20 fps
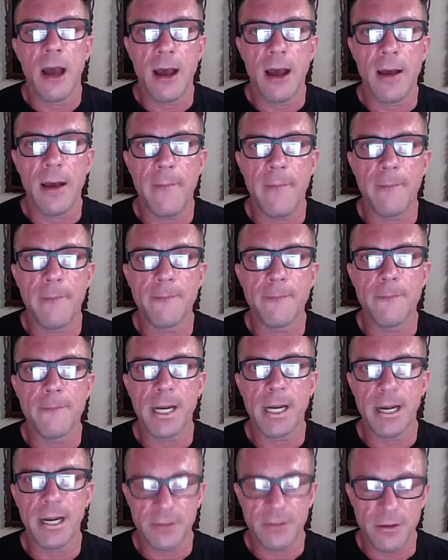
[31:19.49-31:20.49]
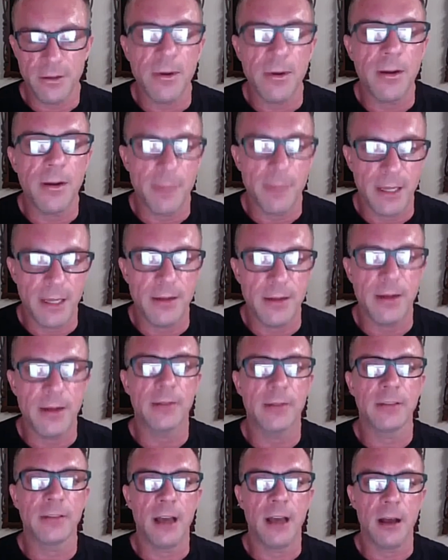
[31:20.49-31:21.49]
But I do want to be
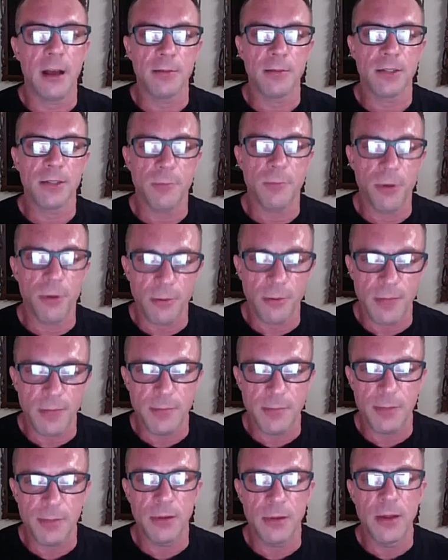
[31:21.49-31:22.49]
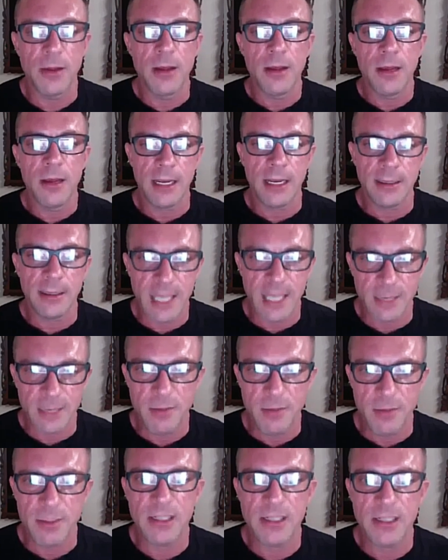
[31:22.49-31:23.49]
there to help support people and to
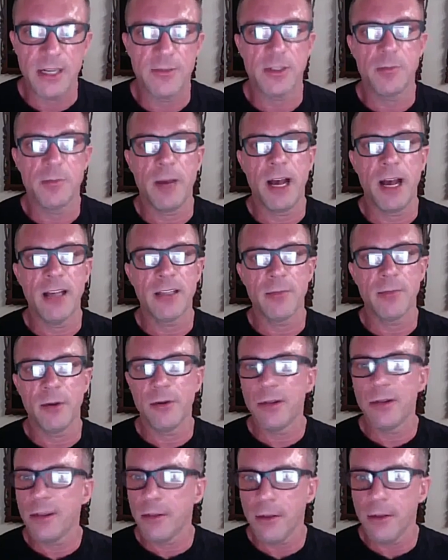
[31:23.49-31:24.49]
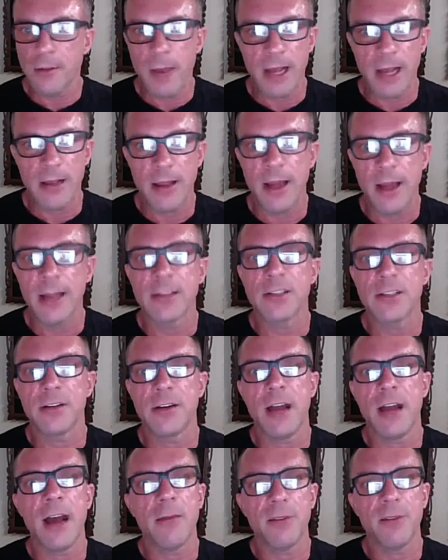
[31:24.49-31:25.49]
keep them as safe as possible, whether they're my clients
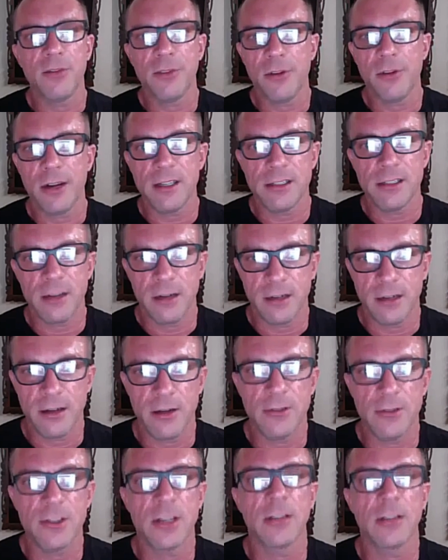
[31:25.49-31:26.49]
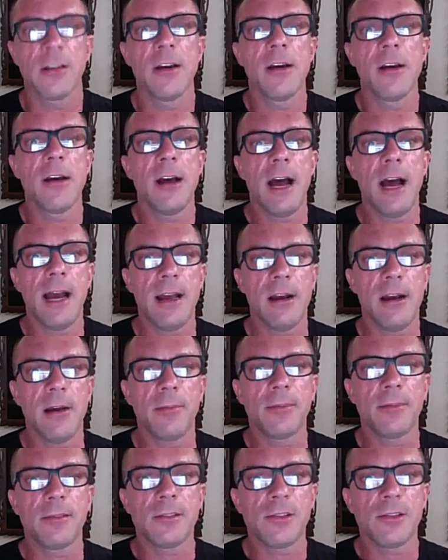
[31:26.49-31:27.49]
or not. Before I started coaching, I
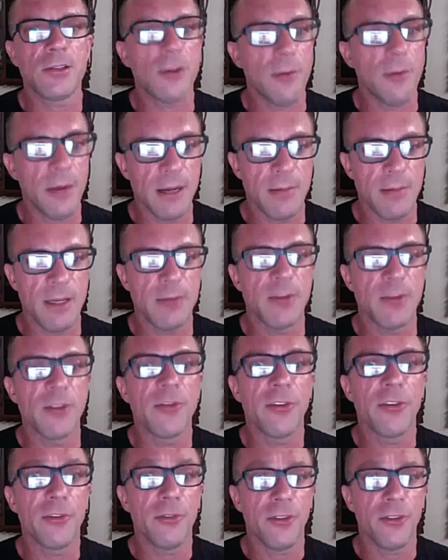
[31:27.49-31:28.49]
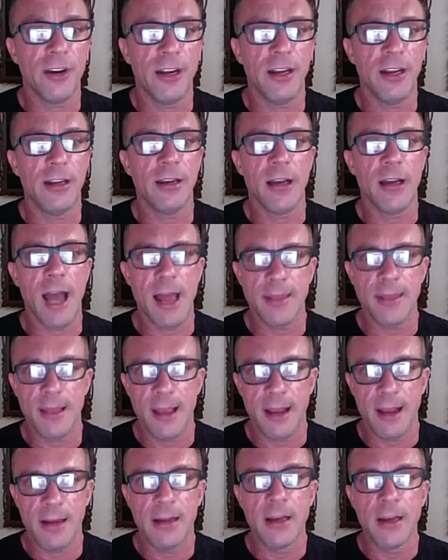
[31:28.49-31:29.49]
helped so many people for free
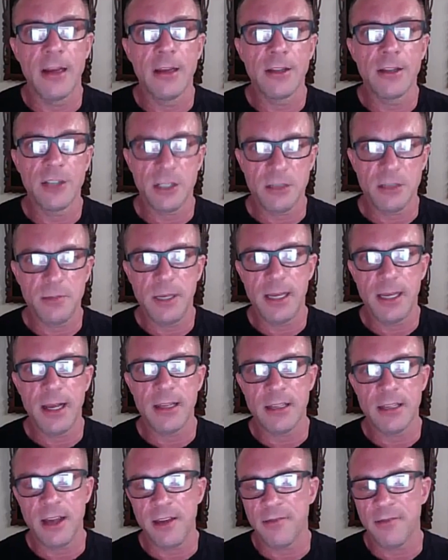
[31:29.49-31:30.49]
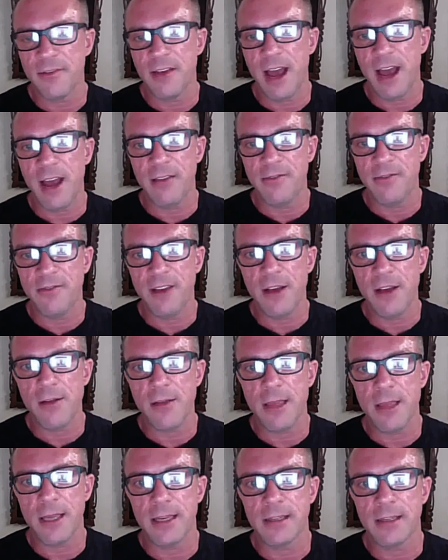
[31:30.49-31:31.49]
online just because I
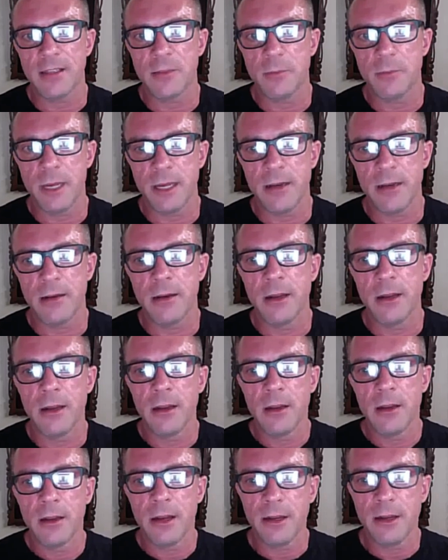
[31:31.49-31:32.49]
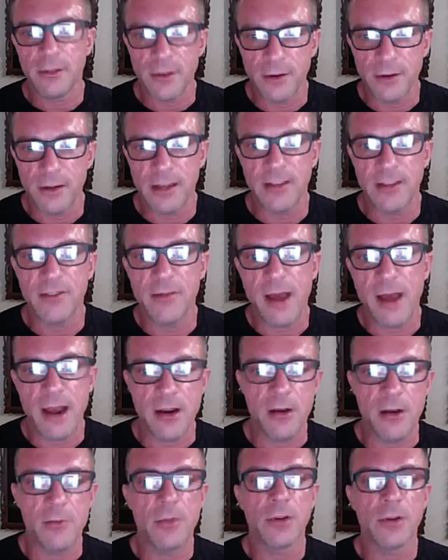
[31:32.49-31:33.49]
felt like it's been a duty of
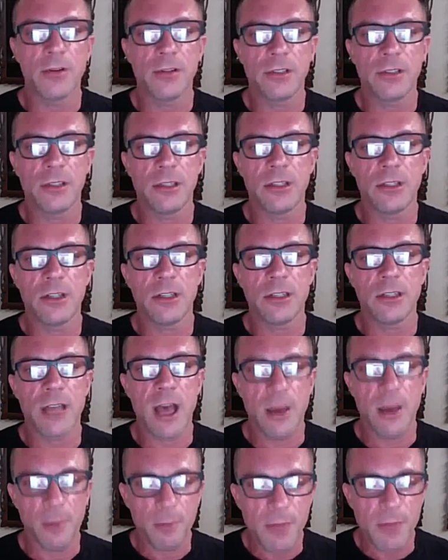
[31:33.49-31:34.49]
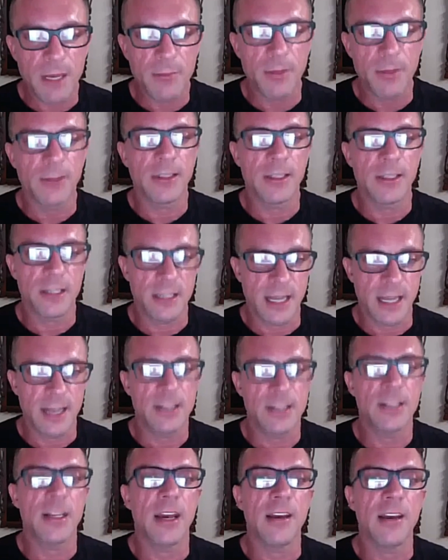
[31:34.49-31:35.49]
mine almost to just help people to
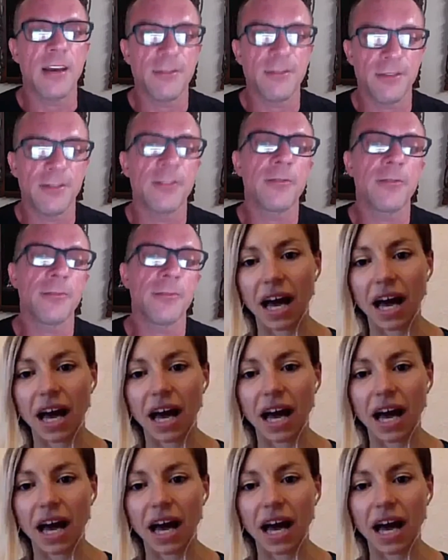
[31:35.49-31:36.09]
stay safe.